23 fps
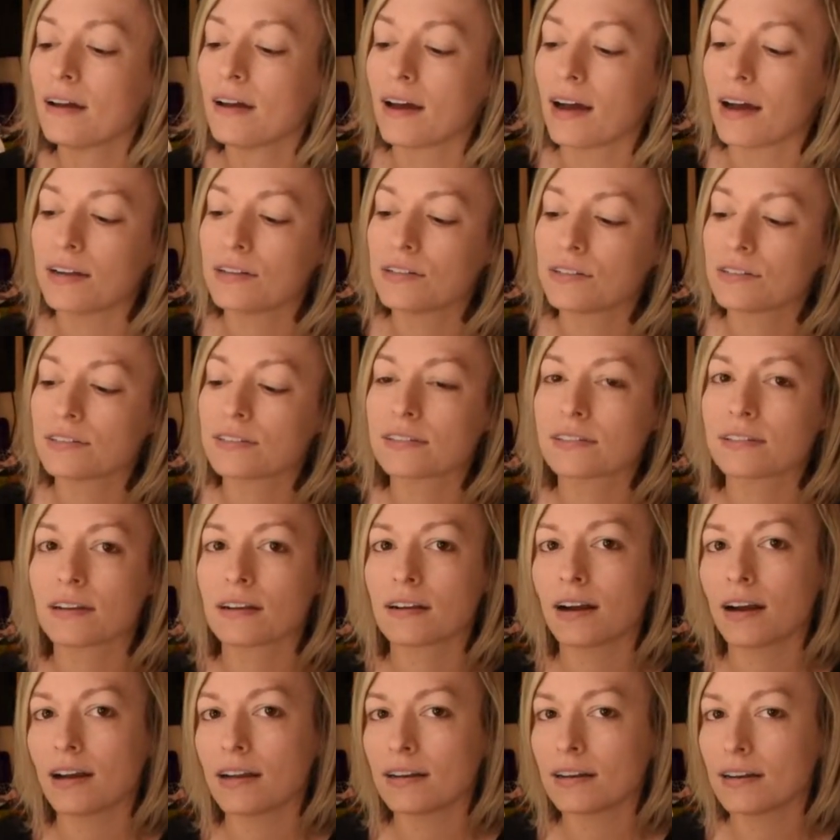I just
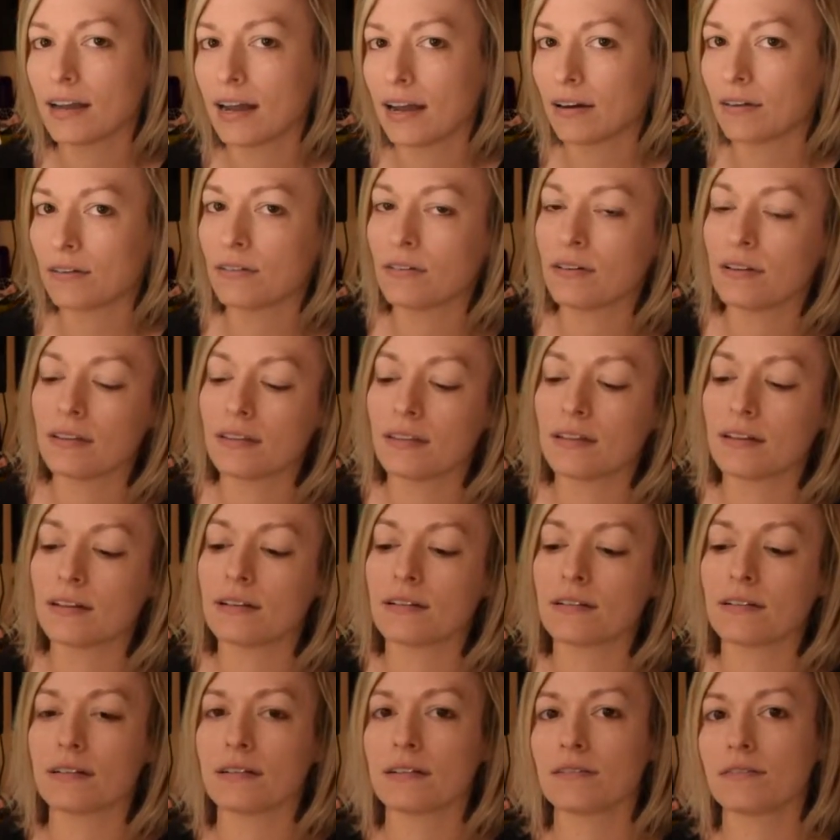cut down
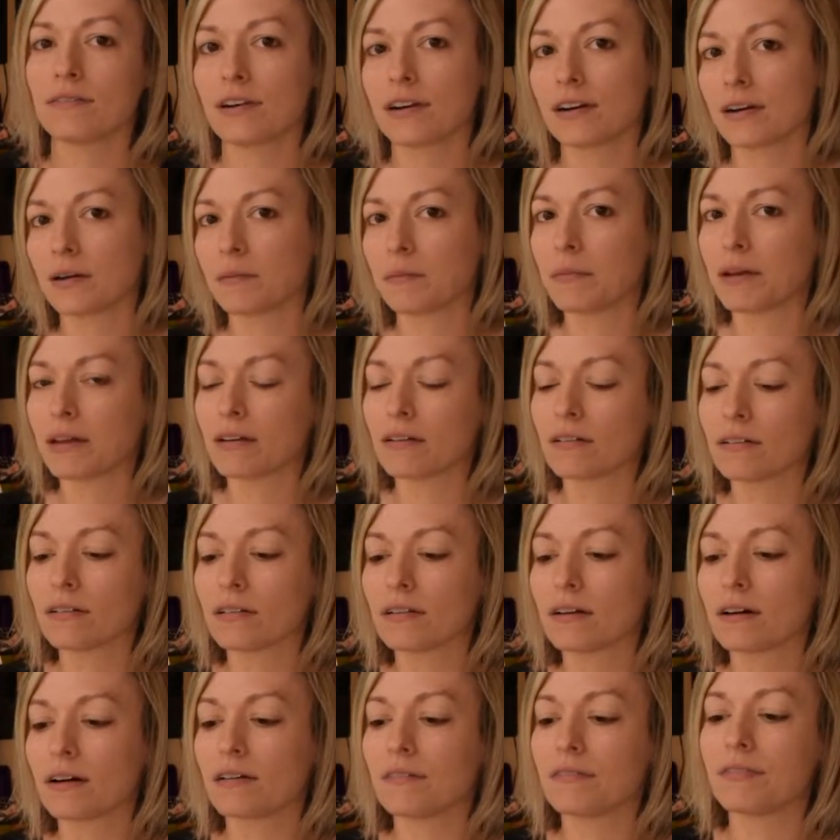the very middle
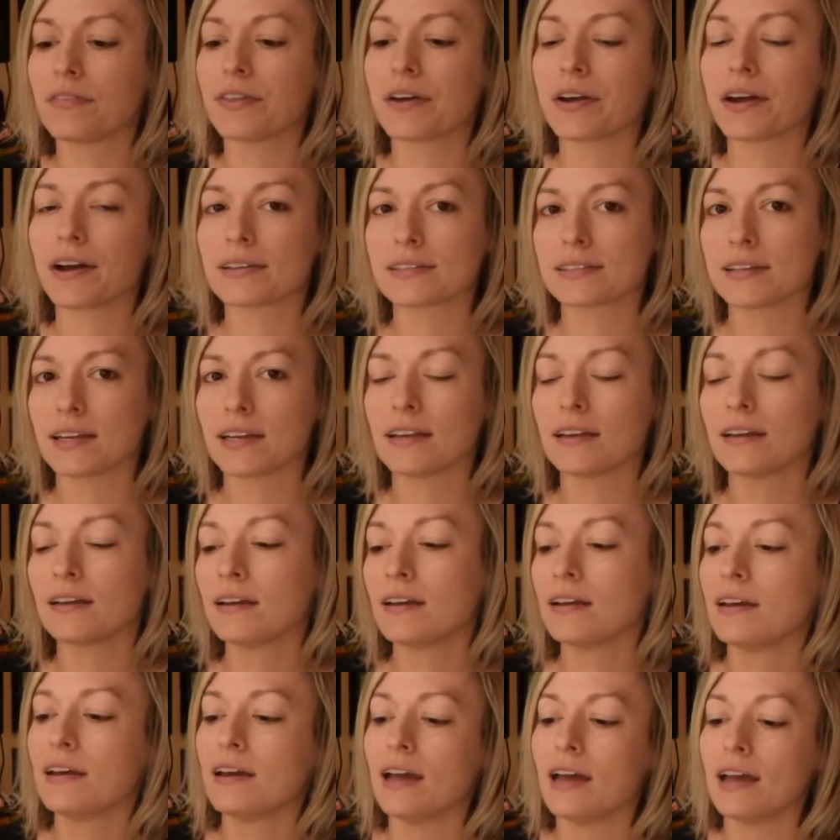of the gusset
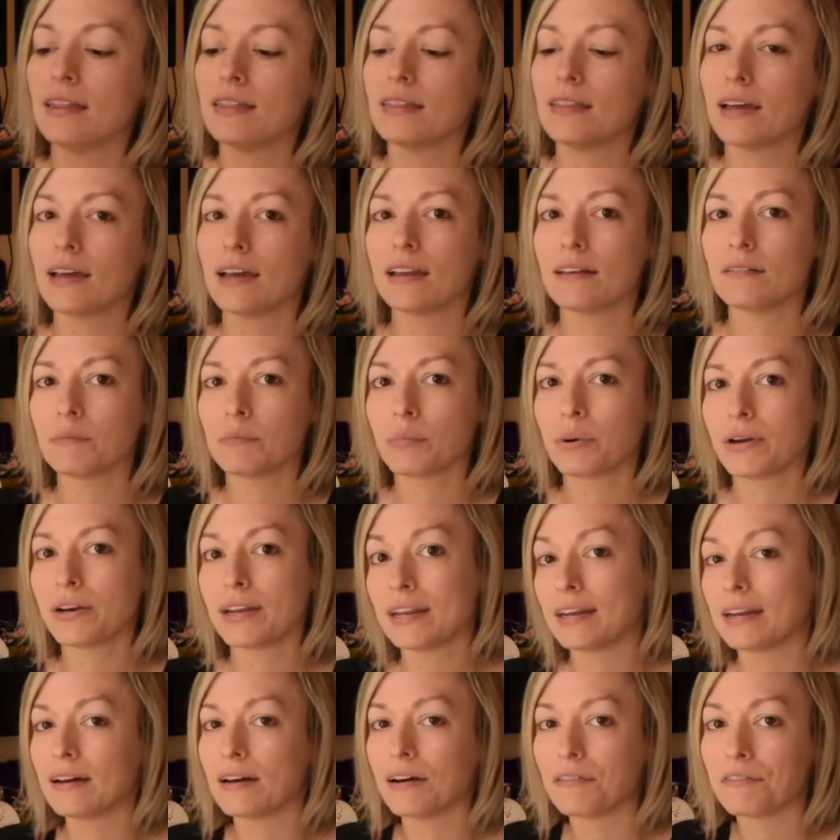and then put
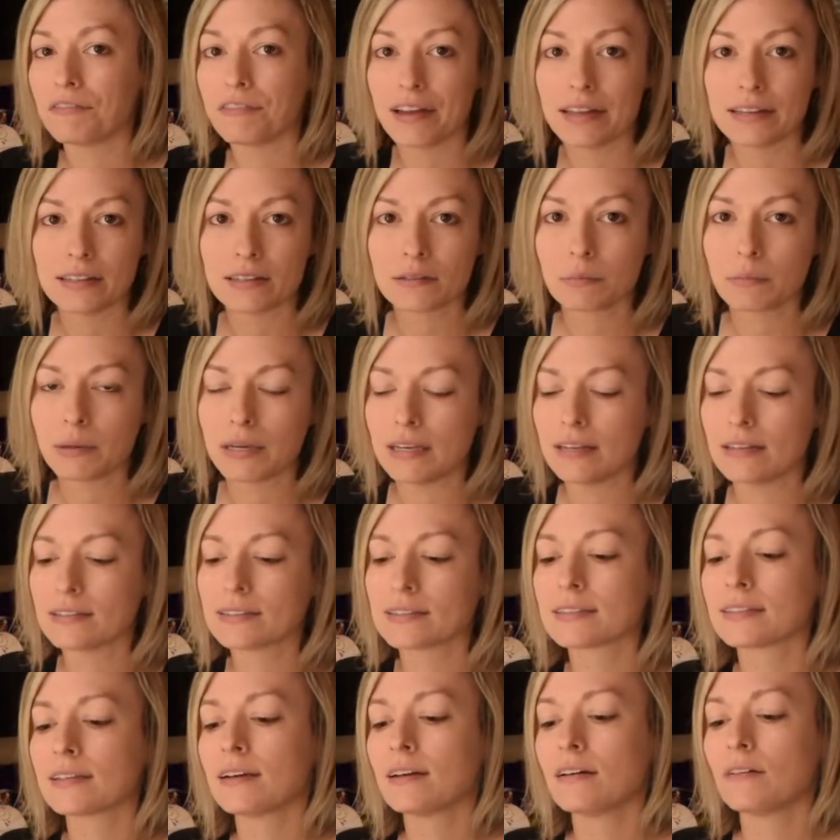in a vent
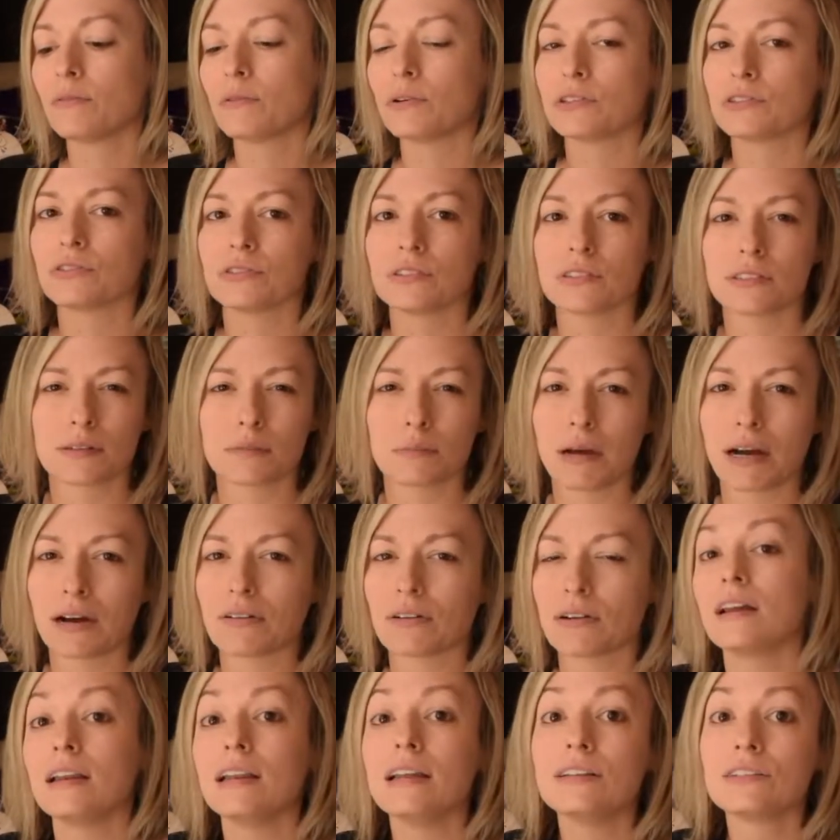piece, which was
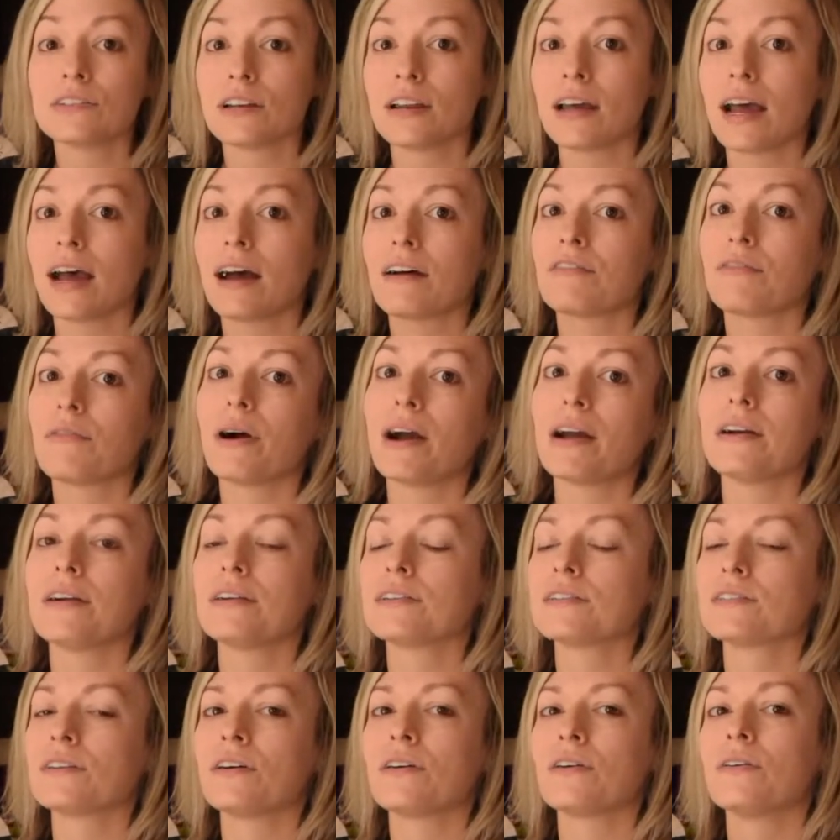about 1.5 inches wide or
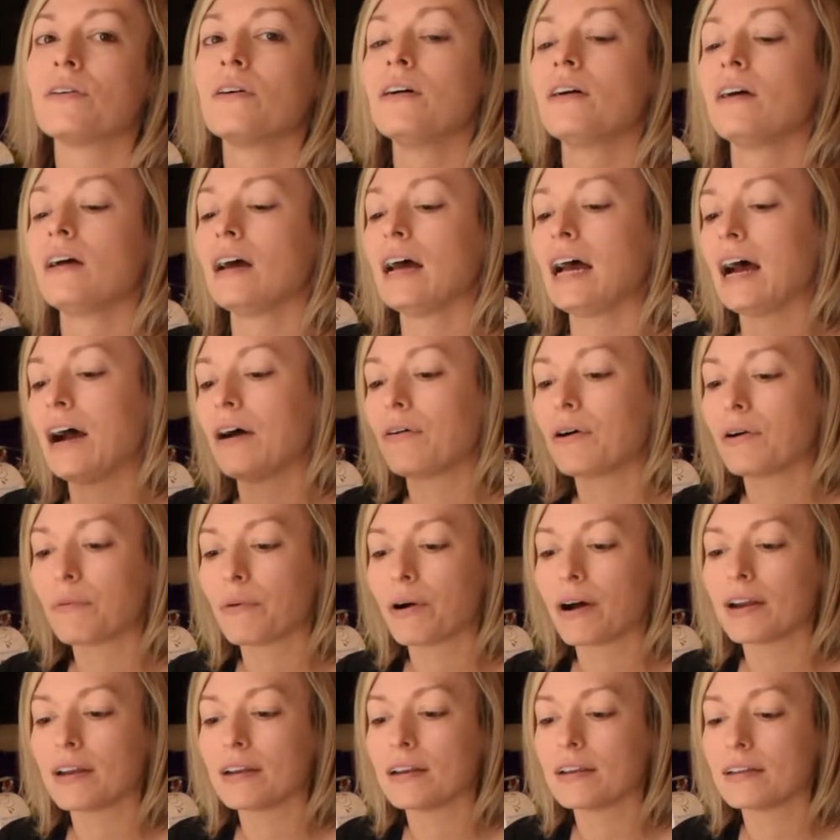so, how I
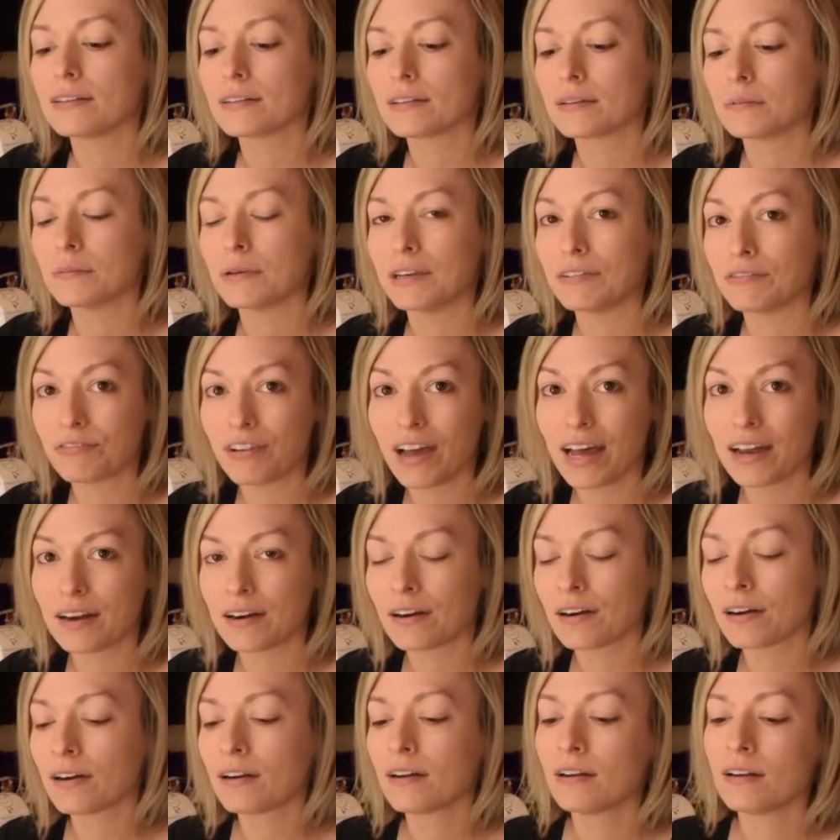wanted it to be
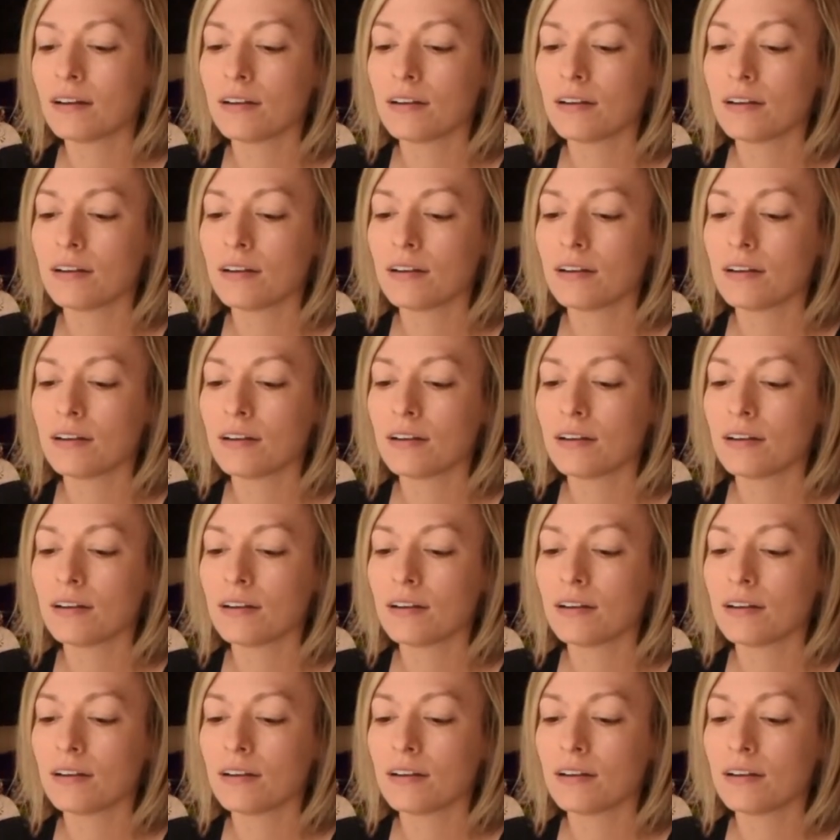fatter.